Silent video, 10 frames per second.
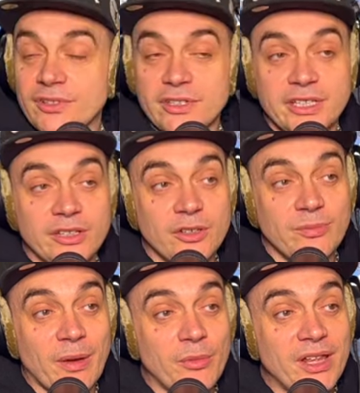is looking
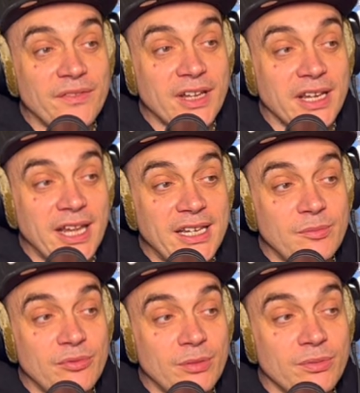good, man. We haven't had
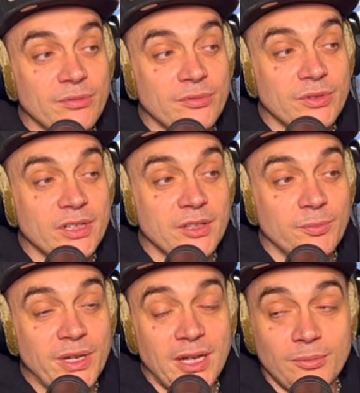any problems with this.
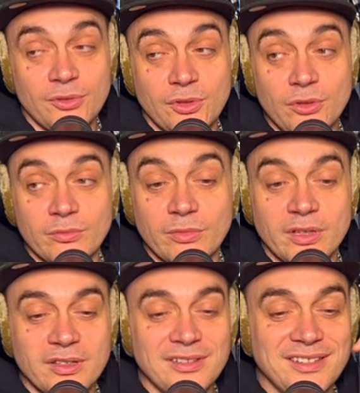Big up Zoom.